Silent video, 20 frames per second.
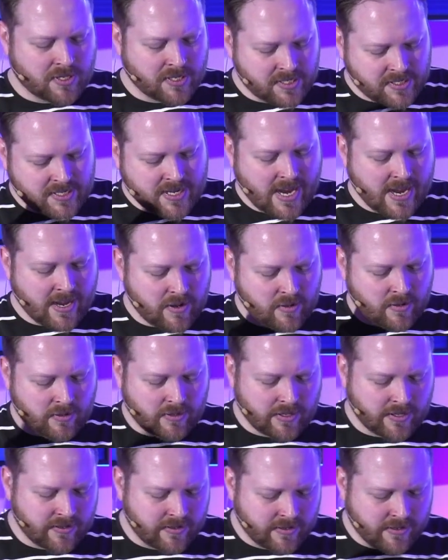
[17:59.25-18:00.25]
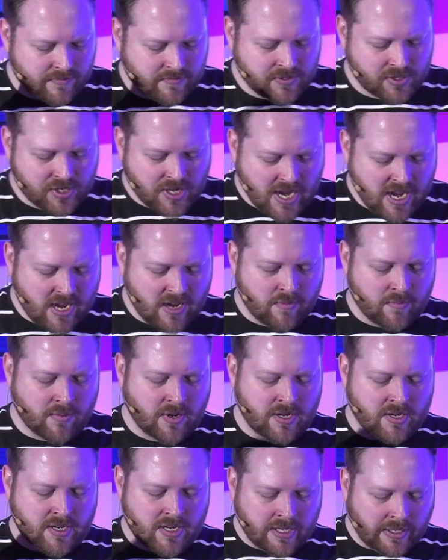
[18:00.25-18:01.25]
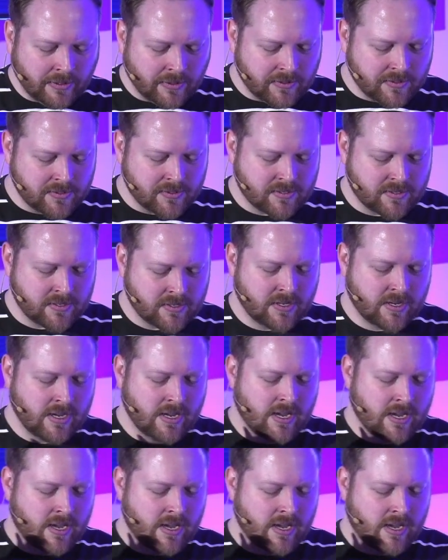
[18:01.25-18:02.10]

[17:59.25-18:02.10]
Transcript: the cycle of shame and guilt